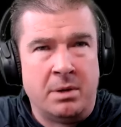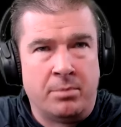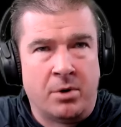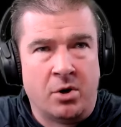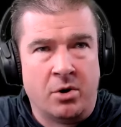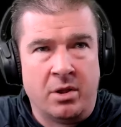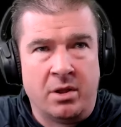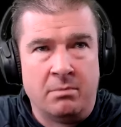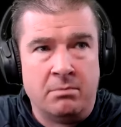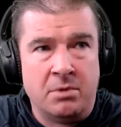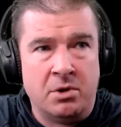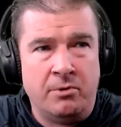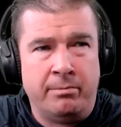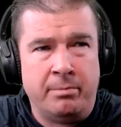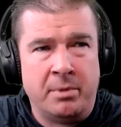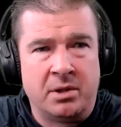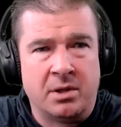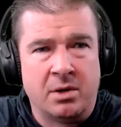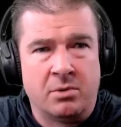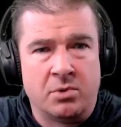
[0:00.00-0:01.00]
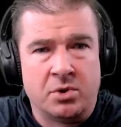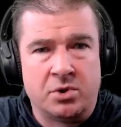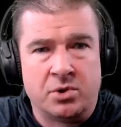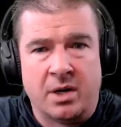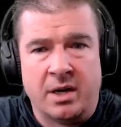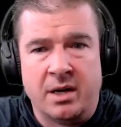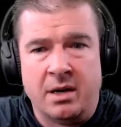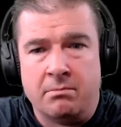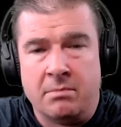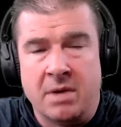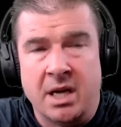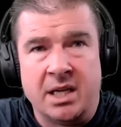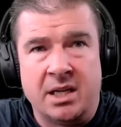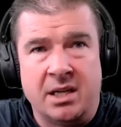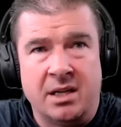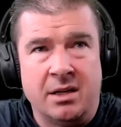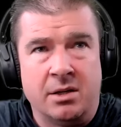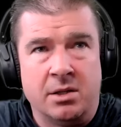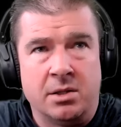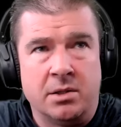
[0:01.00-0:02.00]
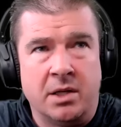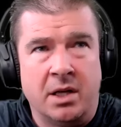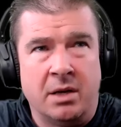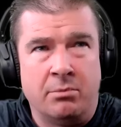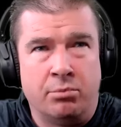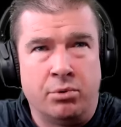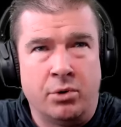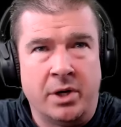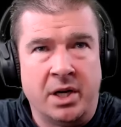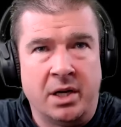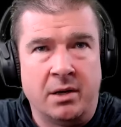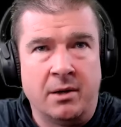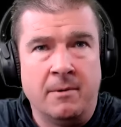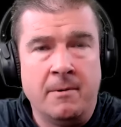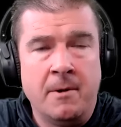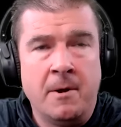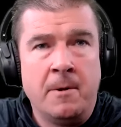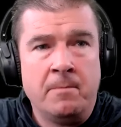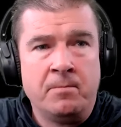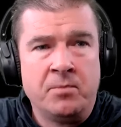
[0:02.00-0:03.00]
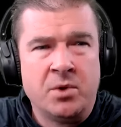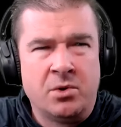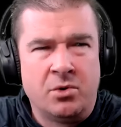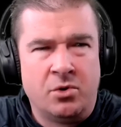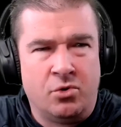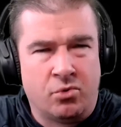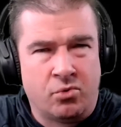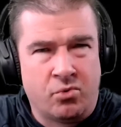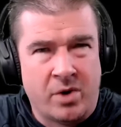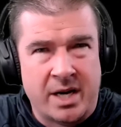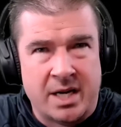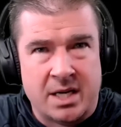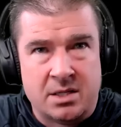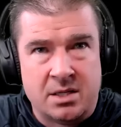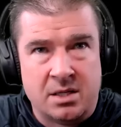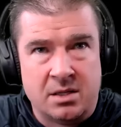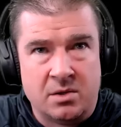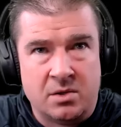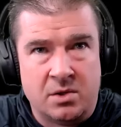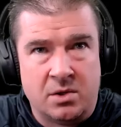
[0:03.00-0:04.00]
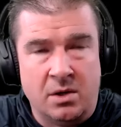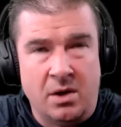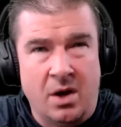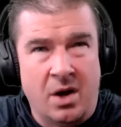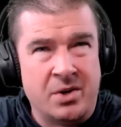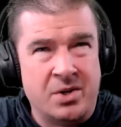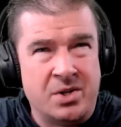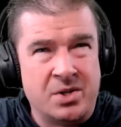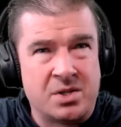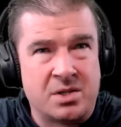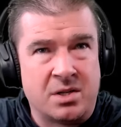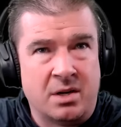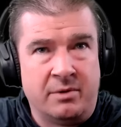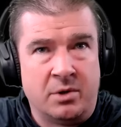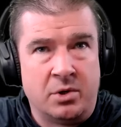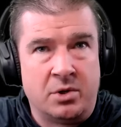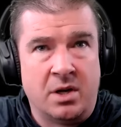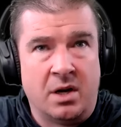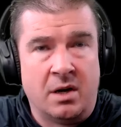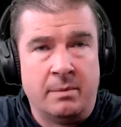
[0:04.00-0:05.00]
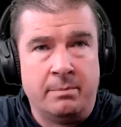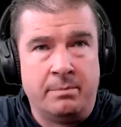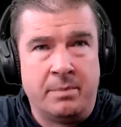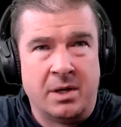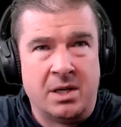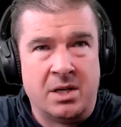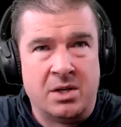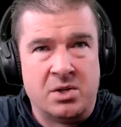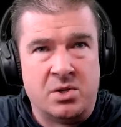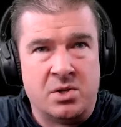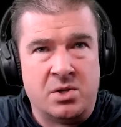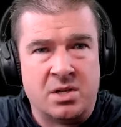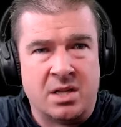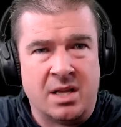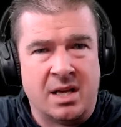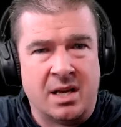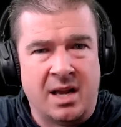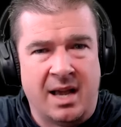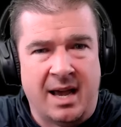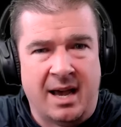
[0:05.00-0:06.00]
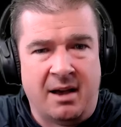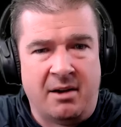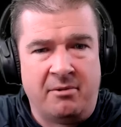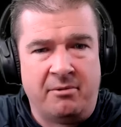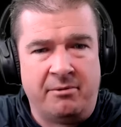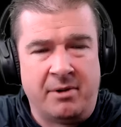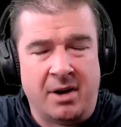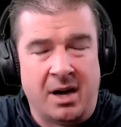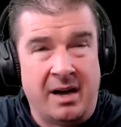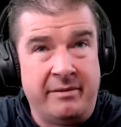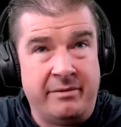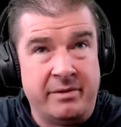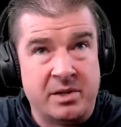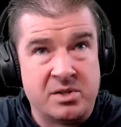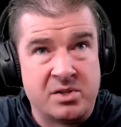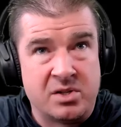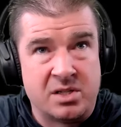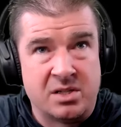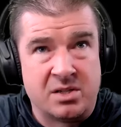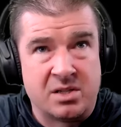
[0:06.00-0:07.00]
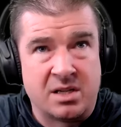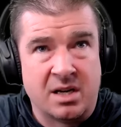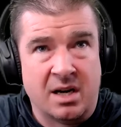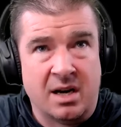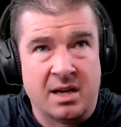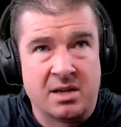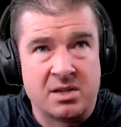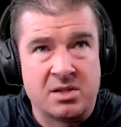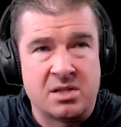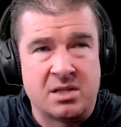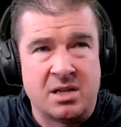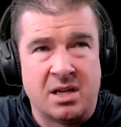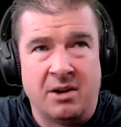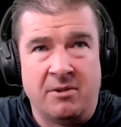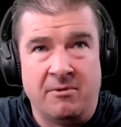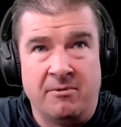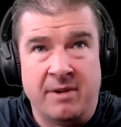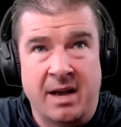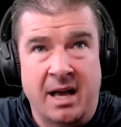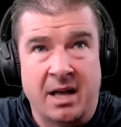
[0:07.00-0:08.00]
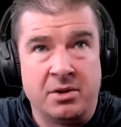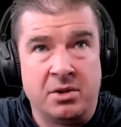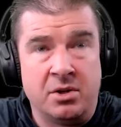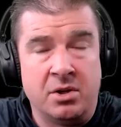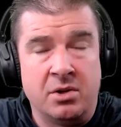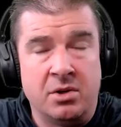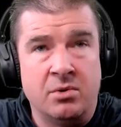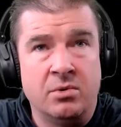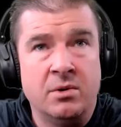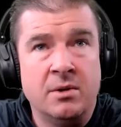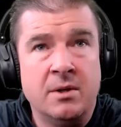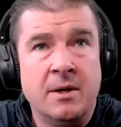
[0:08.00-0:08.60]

part of the movement that we're trying to make here and bring great undiscovered companies that have obvious disconnects in value